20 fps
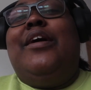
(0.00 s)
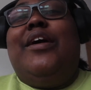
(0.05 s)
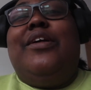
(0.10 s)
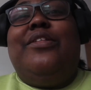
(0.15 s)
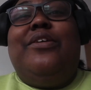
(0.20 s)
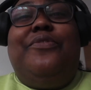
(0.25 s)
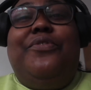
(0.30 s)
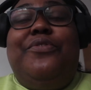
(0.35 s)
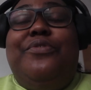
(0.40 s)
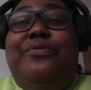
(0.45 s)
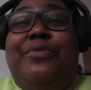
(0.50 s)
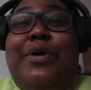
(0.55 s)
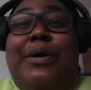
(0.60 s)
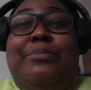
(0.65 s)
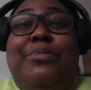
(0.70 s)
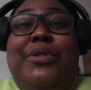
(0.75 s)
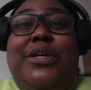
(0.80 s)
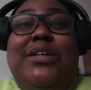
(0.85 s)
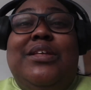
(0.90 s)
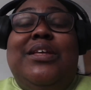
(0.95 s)
Enough of the
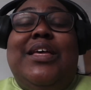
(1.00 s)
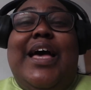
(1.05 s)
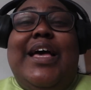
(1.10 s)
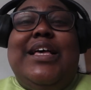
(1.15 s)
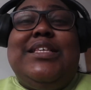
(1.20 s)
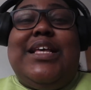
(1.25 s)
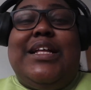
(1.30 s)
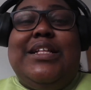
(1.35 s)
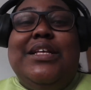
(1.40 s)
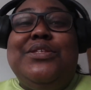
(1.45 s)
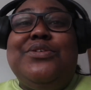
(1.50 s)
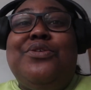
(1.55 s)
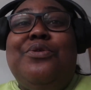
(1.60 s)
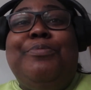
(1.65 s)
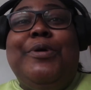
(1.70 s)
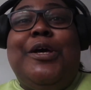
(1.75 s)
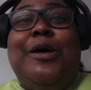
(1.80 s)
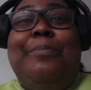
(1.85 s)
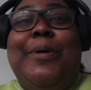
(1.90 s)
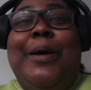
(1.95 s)
rambling. Guys, I need to go
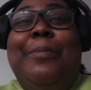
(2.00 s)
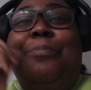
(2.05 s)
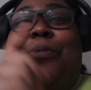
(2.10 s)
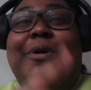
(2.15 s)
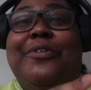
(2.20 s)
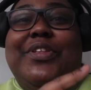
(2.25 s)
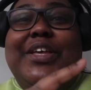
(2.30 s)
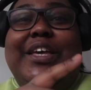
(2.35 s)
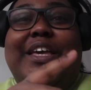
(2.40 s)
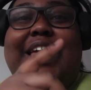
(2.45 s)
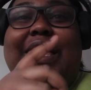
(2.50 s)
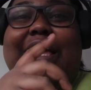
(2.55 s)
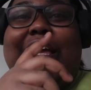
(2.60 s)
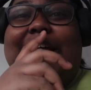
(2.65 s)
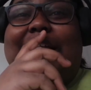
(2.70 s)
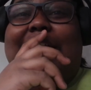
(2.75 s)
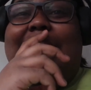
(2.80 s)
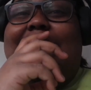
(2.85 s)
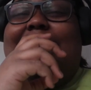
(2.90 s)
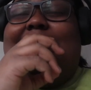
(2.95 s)
pick up my birthday
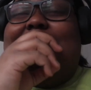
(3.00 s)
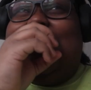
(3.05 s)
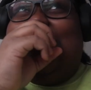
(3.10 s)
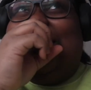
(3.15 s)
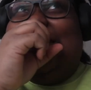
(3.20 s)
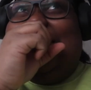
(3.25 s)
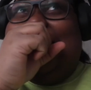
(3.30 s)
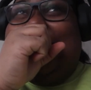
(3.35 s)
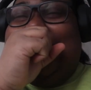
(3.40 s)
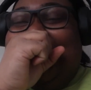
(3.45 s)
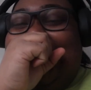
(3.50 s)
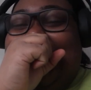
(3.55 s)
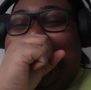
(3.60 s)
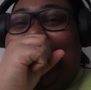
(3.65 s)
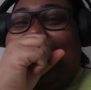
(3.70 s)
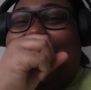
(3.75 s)
cake. Like ugh,